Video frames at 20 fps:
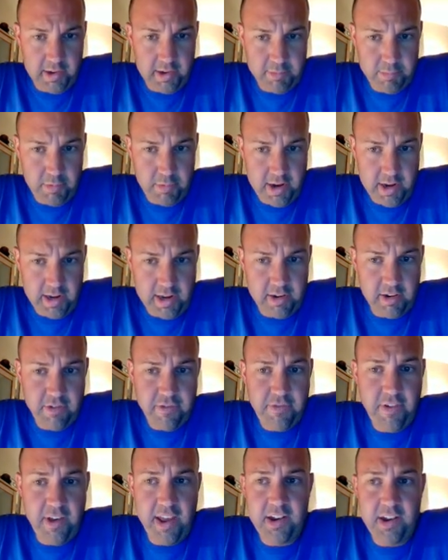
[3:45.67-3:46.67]
explain and
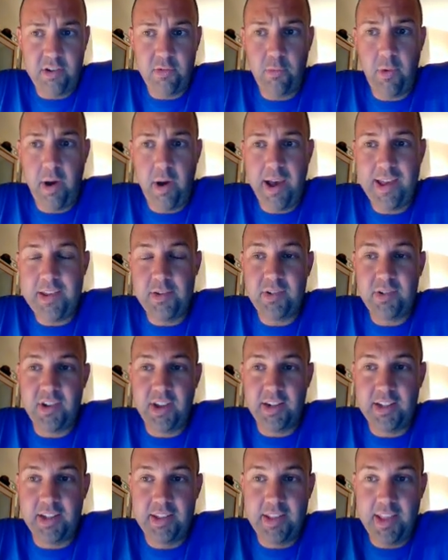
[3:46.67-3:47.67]
defend why you
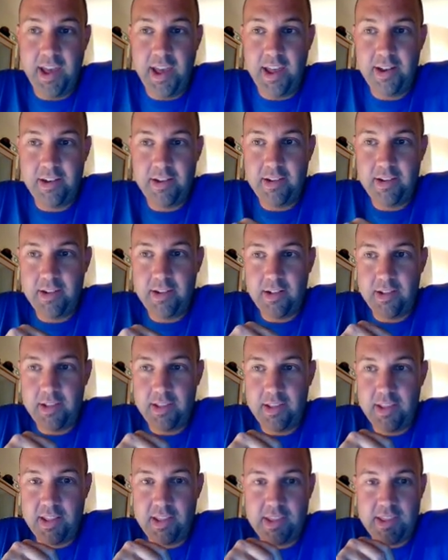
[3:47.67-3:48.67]
selected that
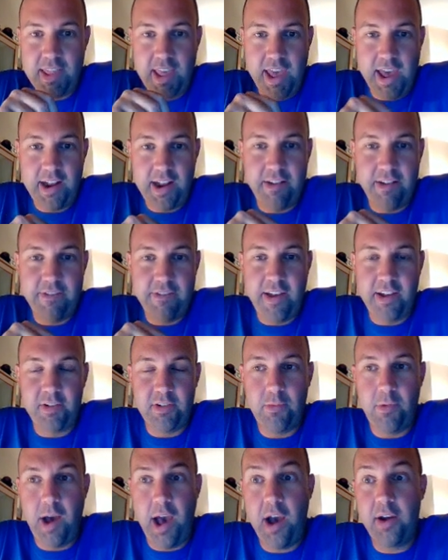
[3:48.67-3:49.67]

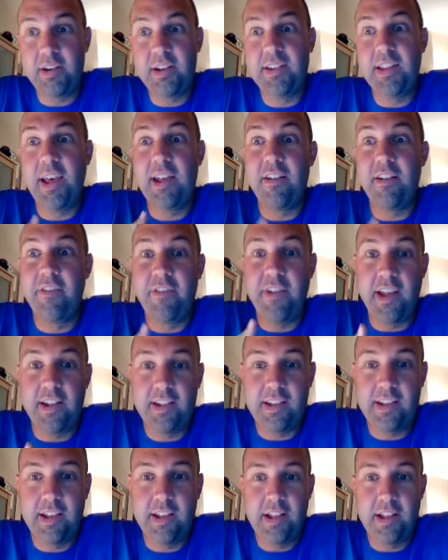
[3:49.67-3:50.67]
event. How did that
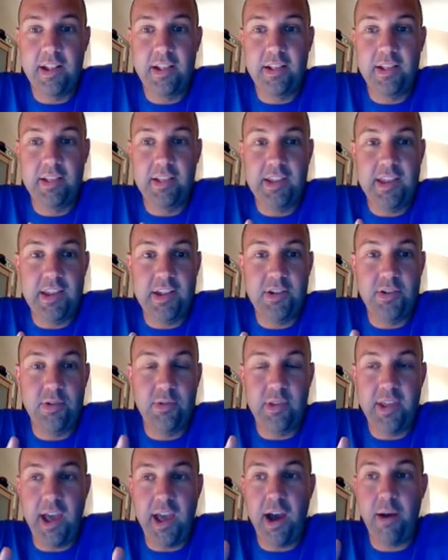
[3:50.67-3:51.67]
event lead
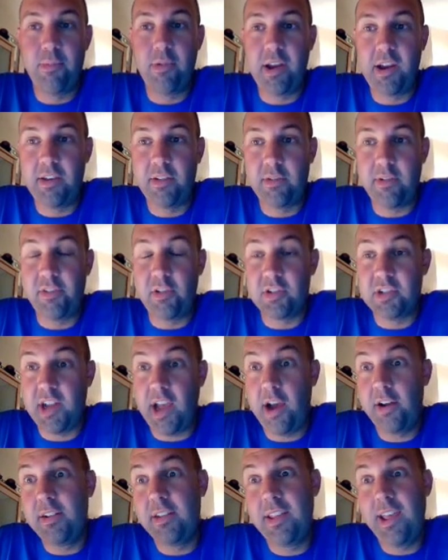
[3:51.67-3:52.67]
to the outbreak of the revolution?
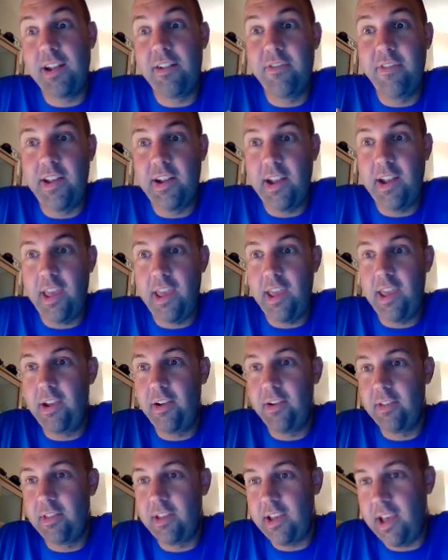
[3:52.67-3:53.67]
How did that event
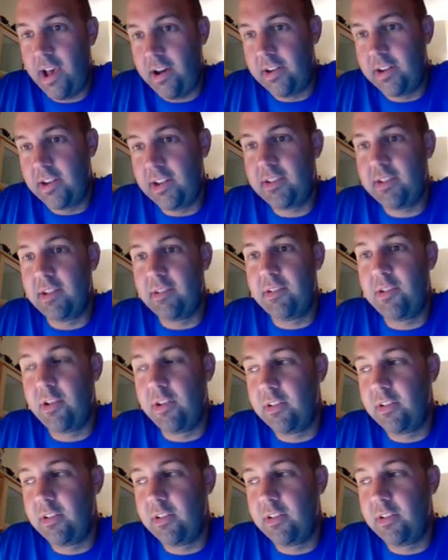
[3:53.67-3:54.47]
anger the colonists and